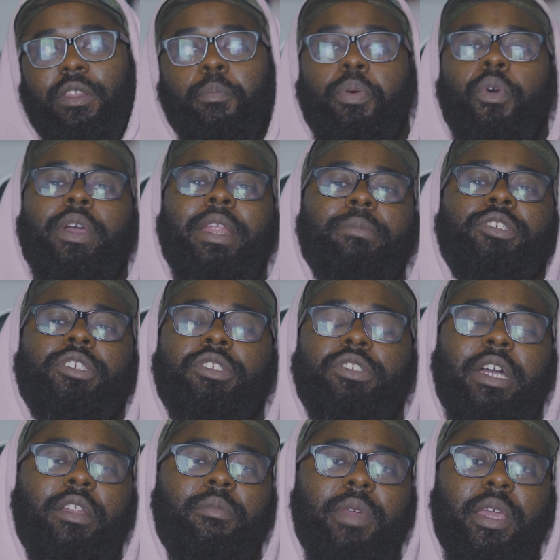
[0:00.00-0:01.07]
The point I'm just
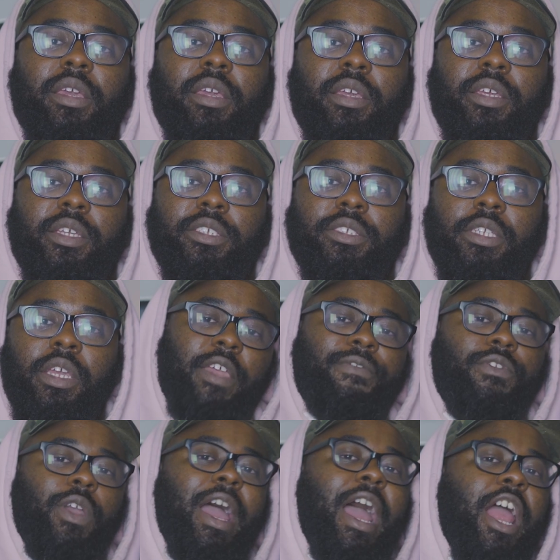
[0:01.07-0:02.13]
trying to make is, if
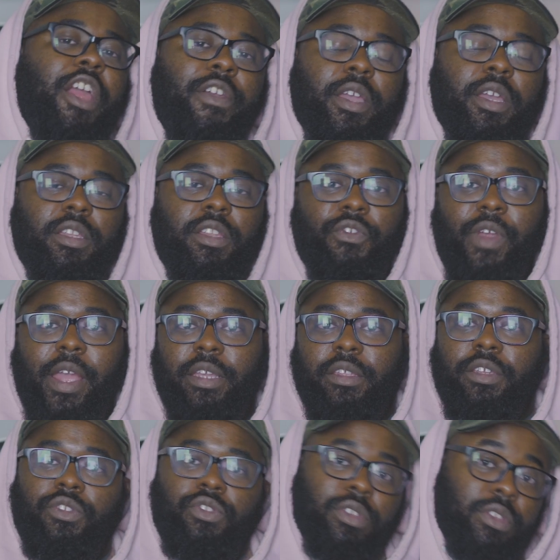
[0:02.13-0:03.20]
you're hiring a
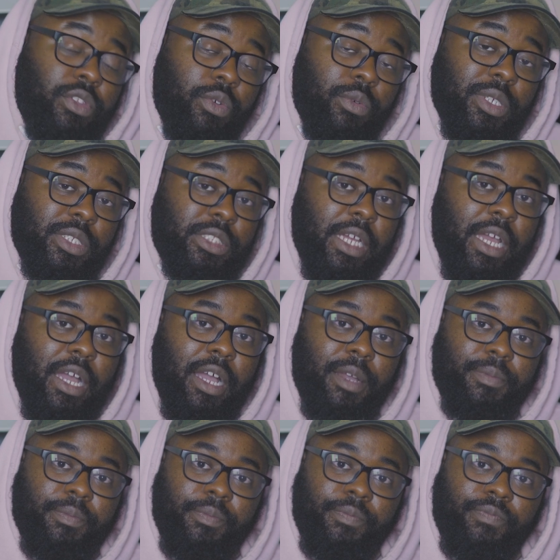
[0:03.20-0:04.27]
director to do a job,